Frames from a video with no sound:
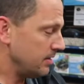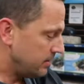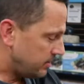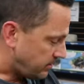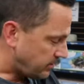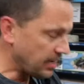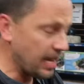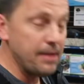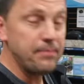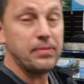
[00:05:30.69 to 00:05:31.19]

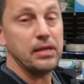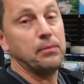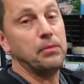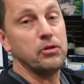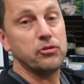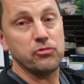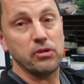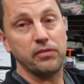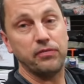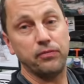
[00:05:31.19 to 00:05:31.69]
Same thing
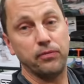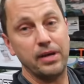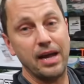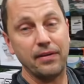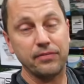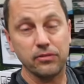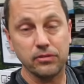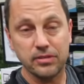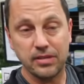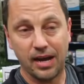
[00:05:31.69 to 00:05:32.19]
with driftwood.
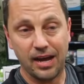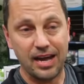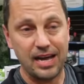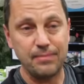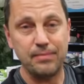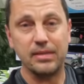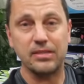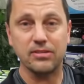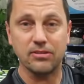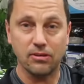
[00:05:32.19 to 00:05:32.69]
After time,
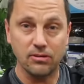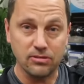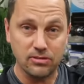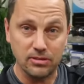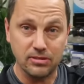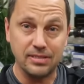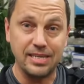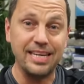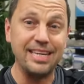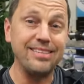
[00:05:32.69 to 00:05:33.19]
it starts to
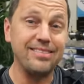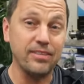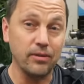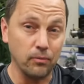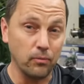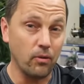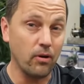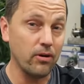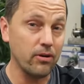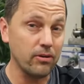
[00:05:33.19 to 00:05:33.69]
tint the
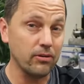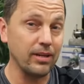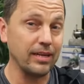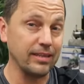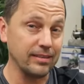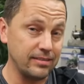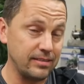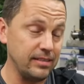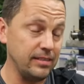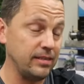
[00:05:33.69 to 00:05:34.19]
water like
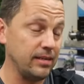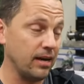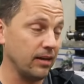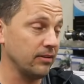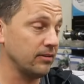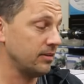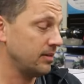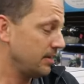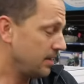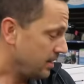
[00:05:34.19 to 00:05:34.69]
a tea
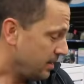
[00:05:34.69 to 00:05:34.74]
color.